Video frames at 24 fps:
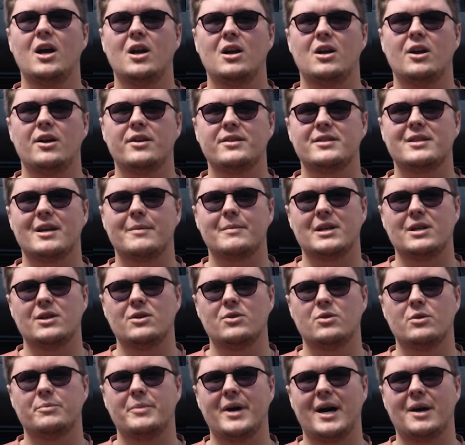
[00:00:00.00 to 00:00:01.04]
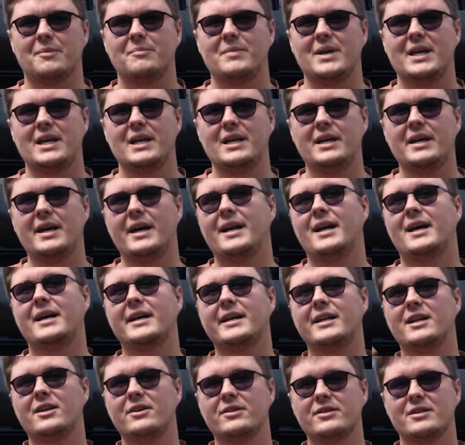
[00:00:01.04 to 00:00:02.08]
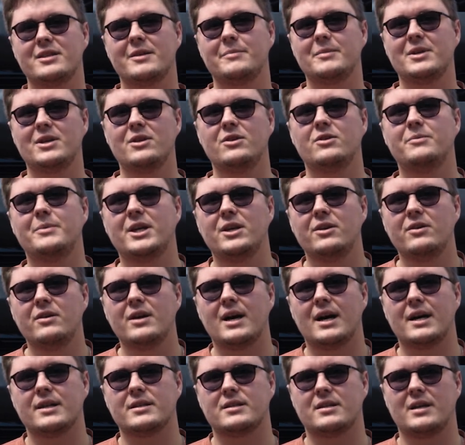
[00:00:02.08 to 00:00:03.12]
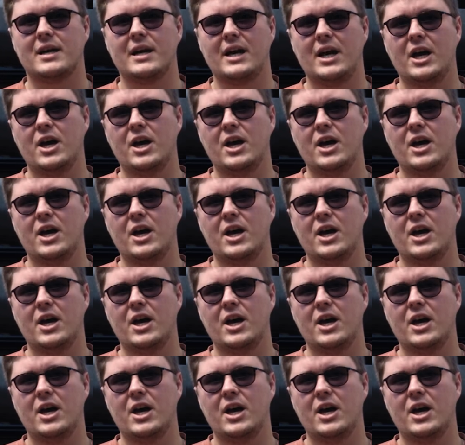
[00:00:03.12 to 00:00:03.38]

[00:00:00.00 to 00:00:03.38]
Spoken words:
learn something new about me and I can learn something new about you guys.